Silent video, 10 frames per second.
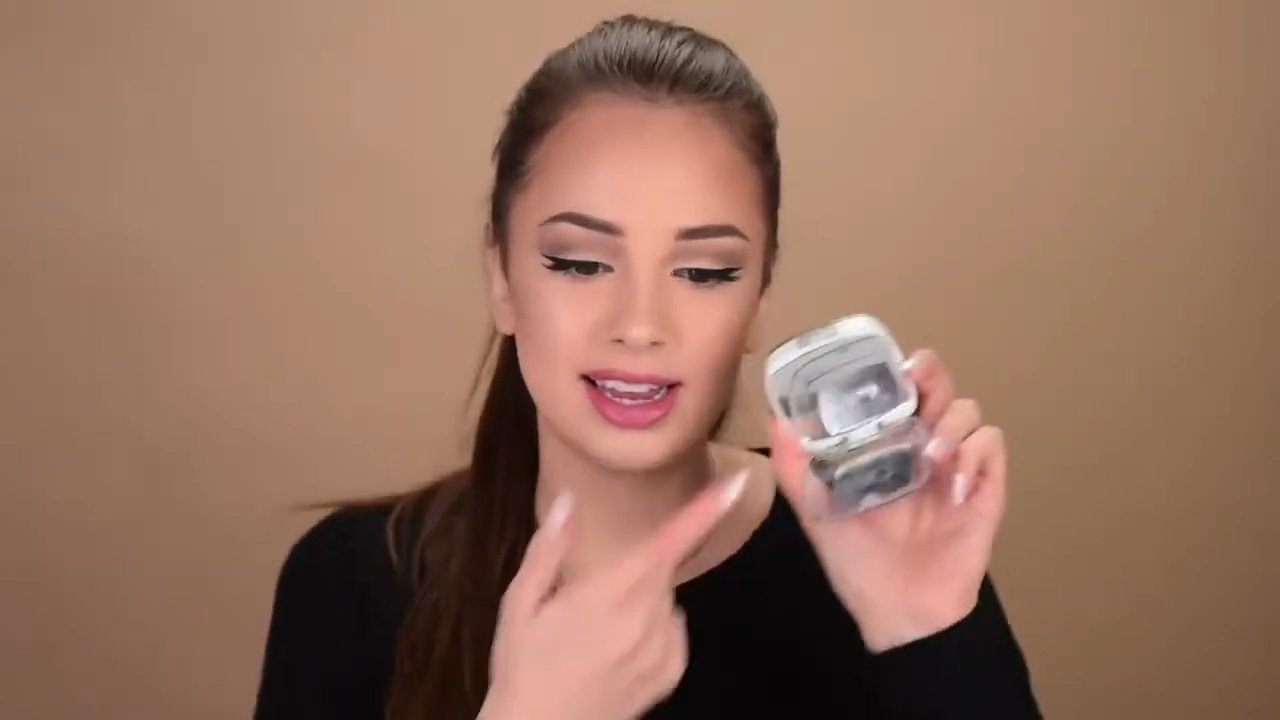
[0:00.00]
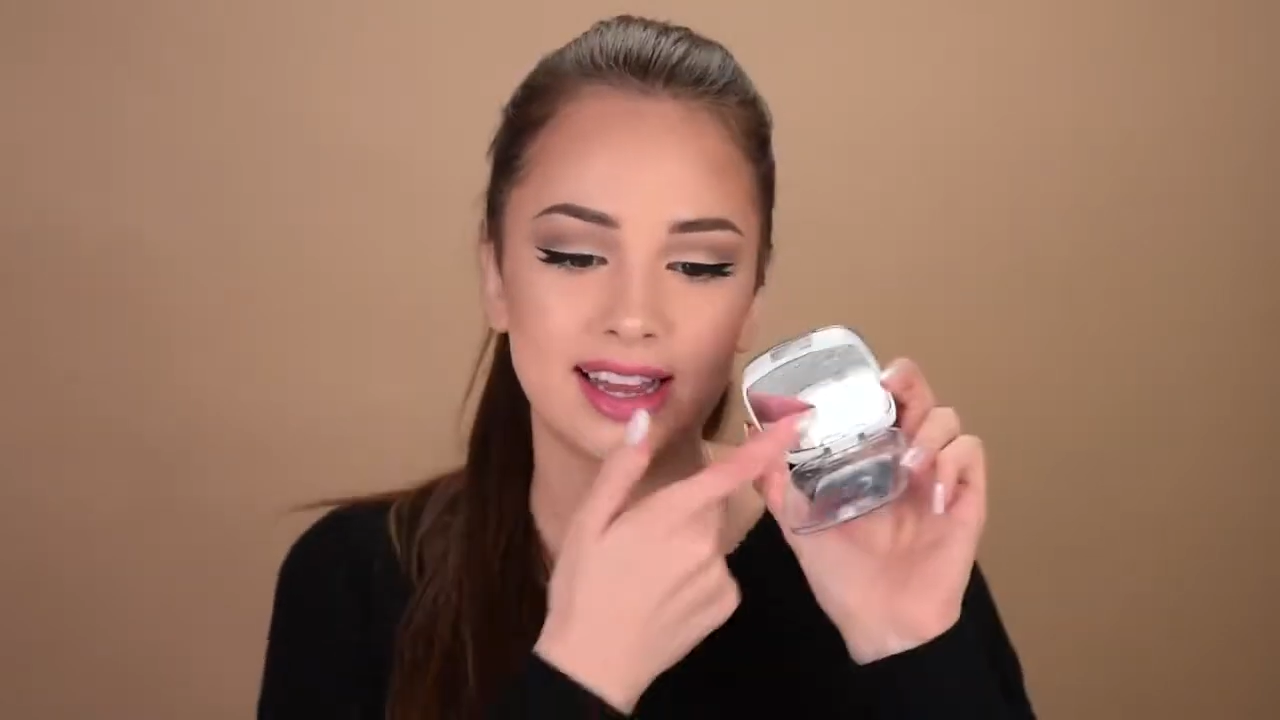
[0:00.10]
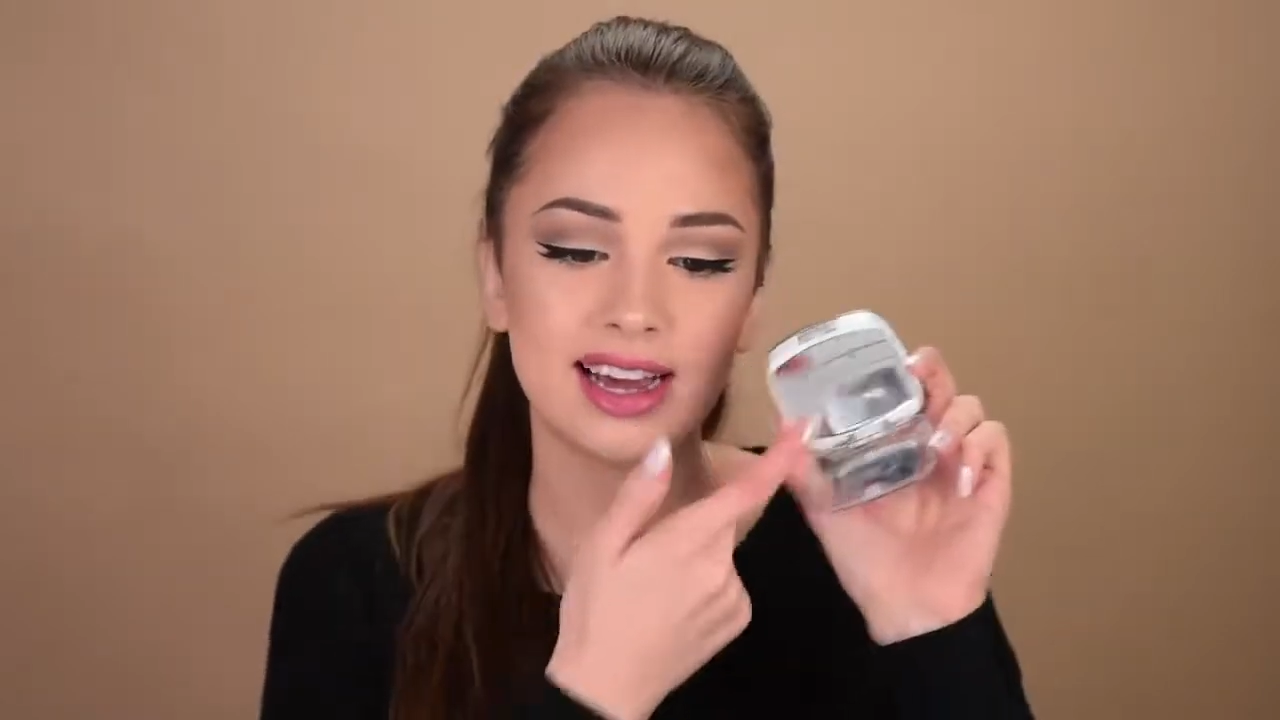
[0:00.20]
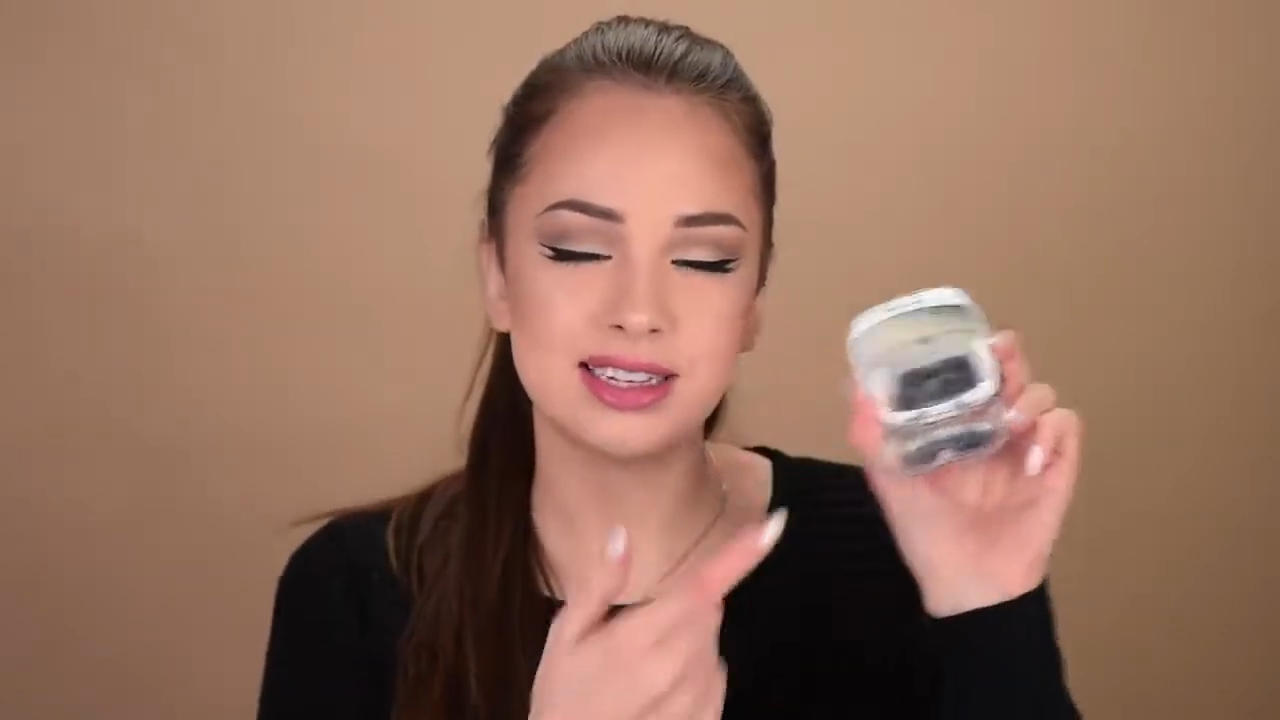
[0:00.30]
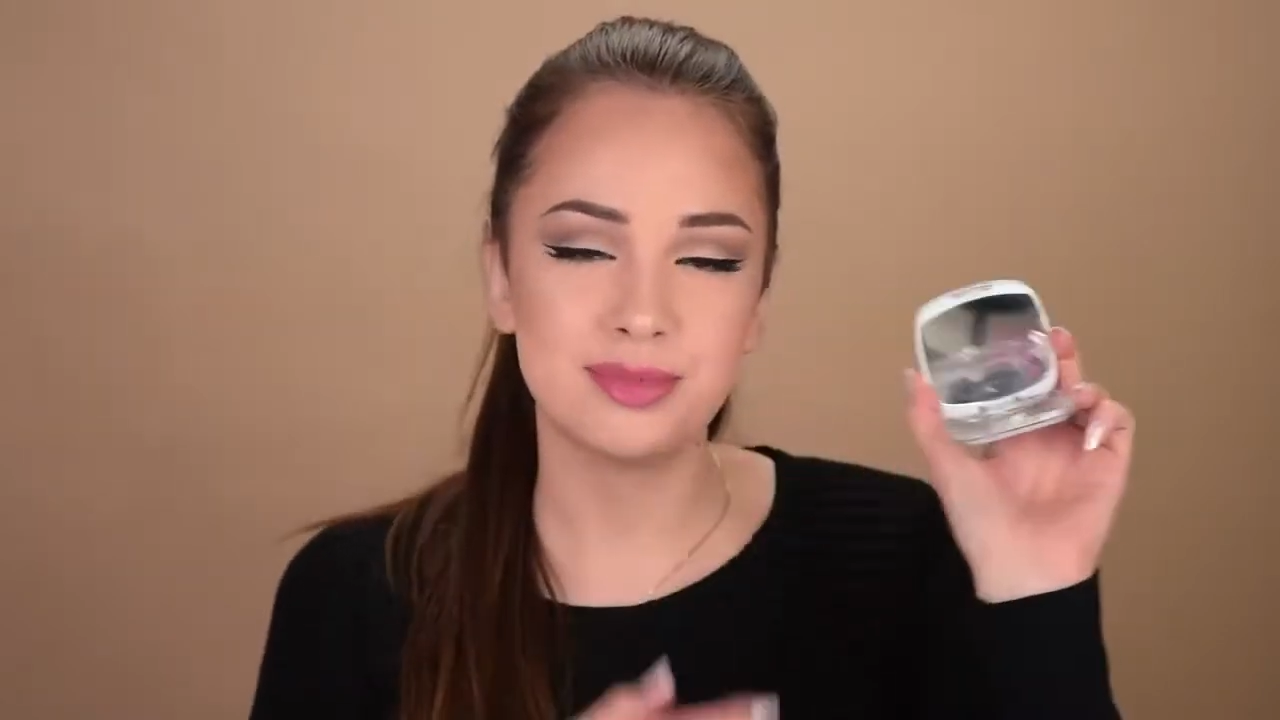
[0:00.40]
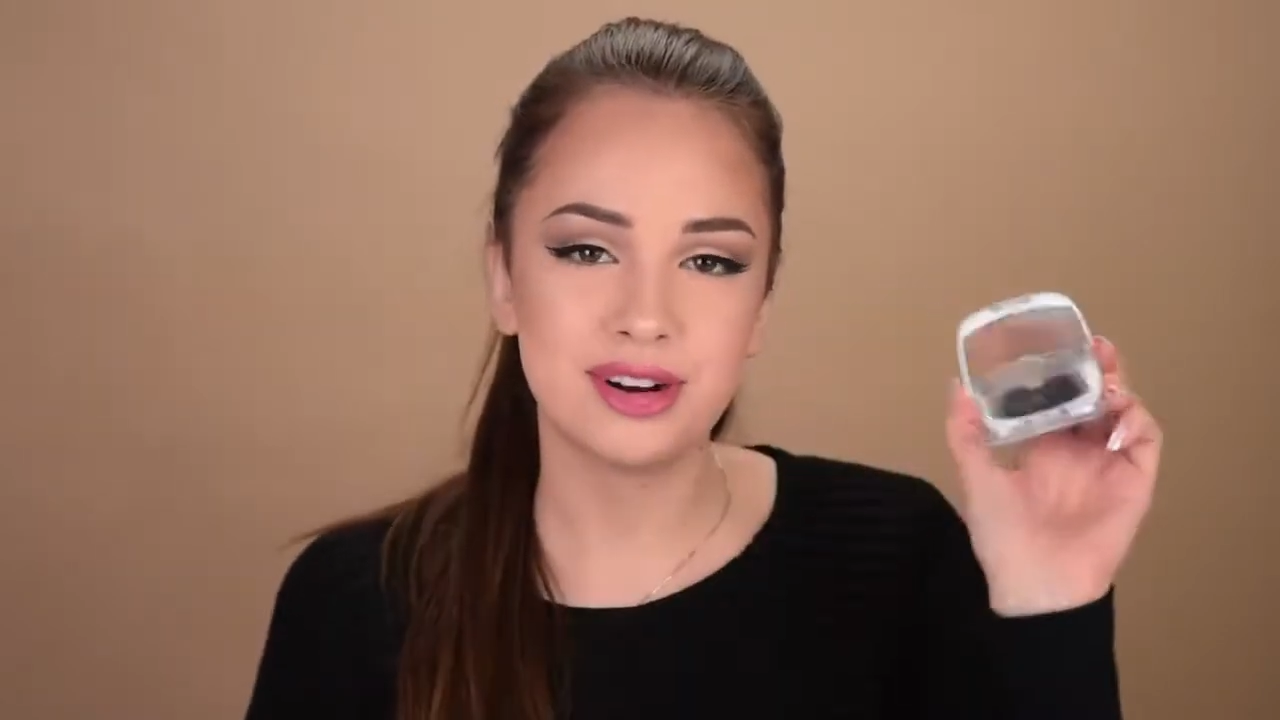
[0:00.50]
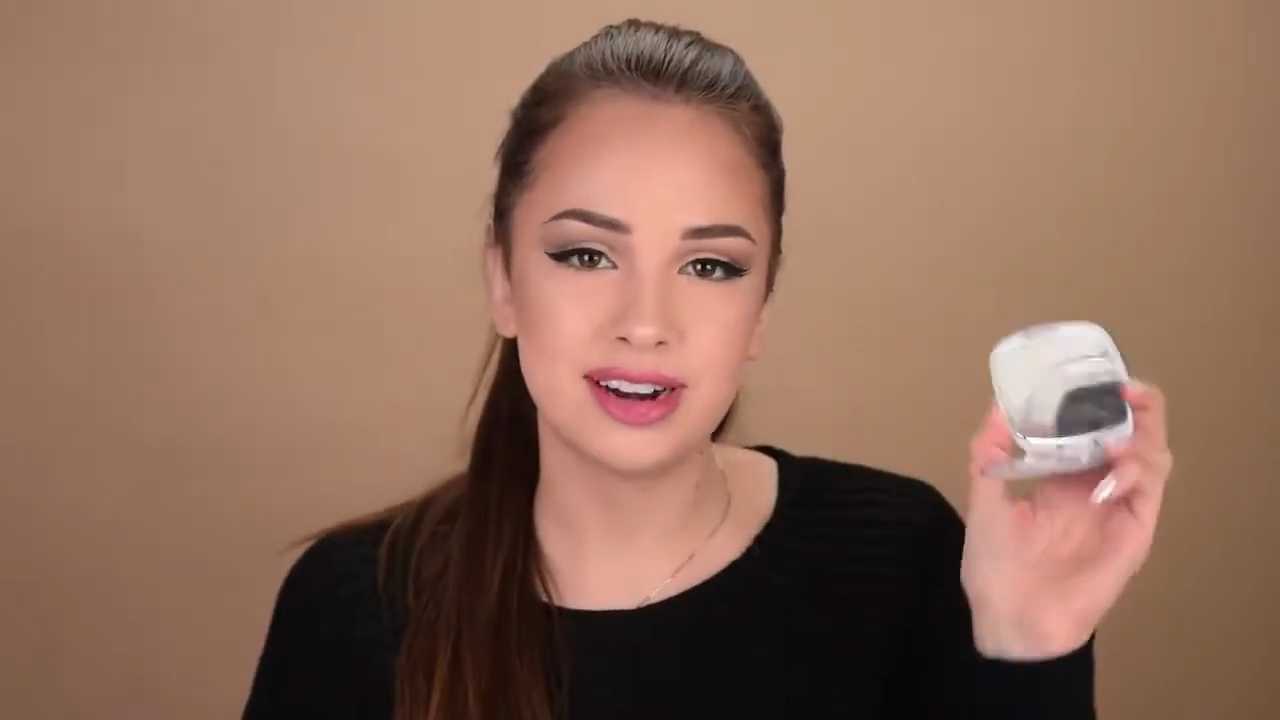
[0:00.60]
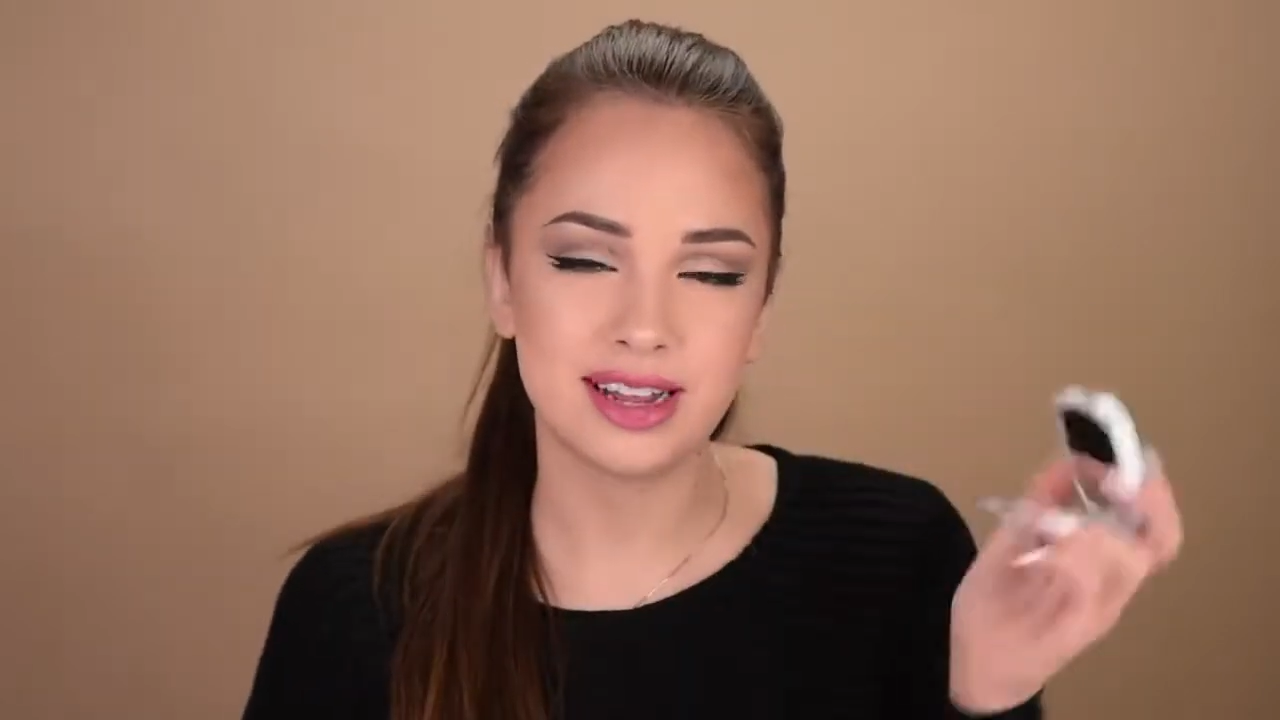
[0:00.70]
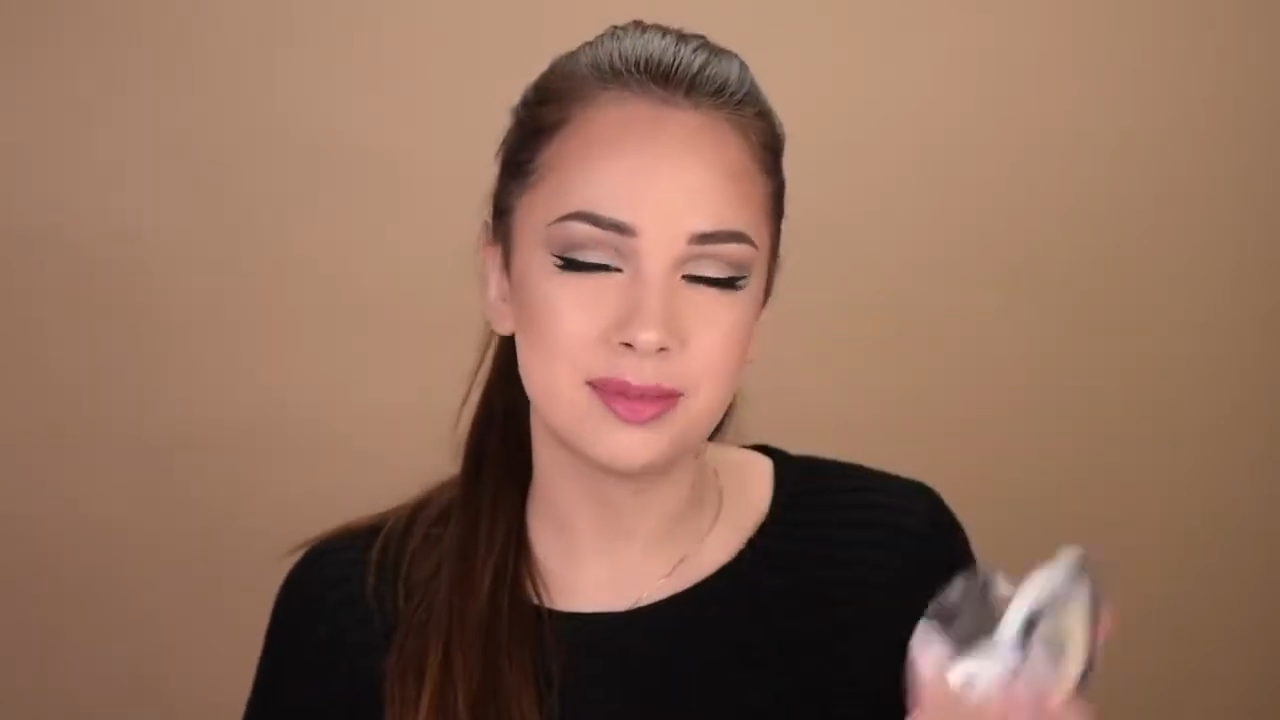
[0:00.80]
and it has a mirror that